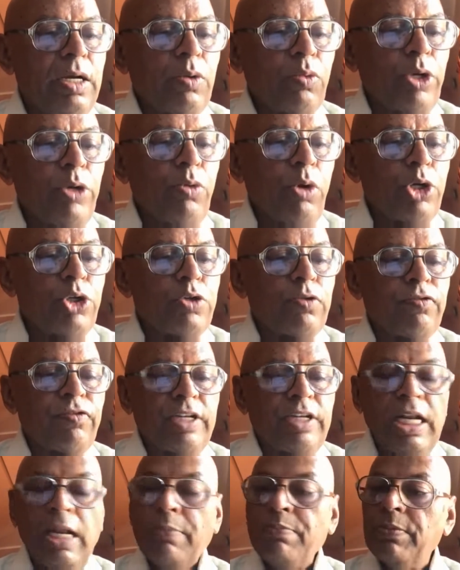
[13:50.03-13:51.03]
We want to
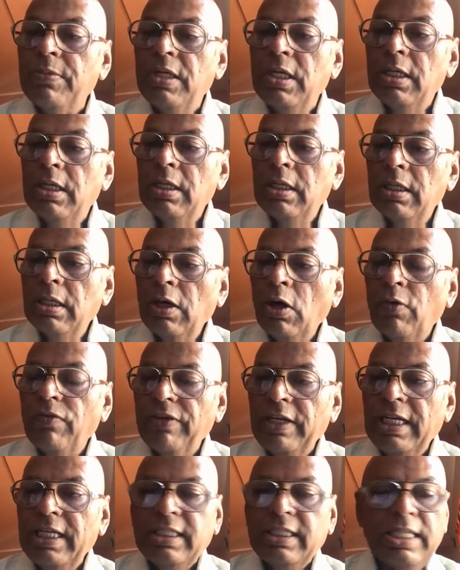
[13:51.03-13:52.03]
fill
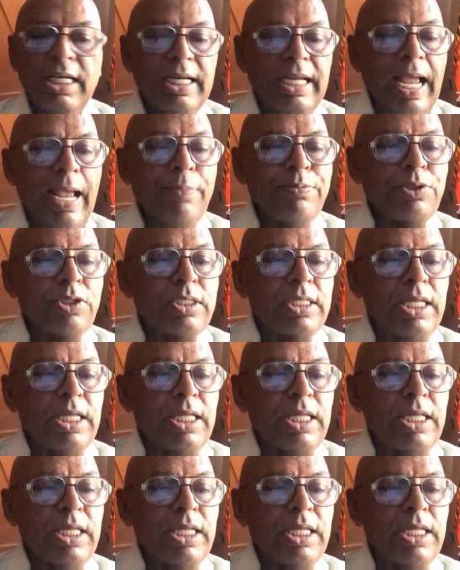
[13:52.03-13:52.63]
in the gaps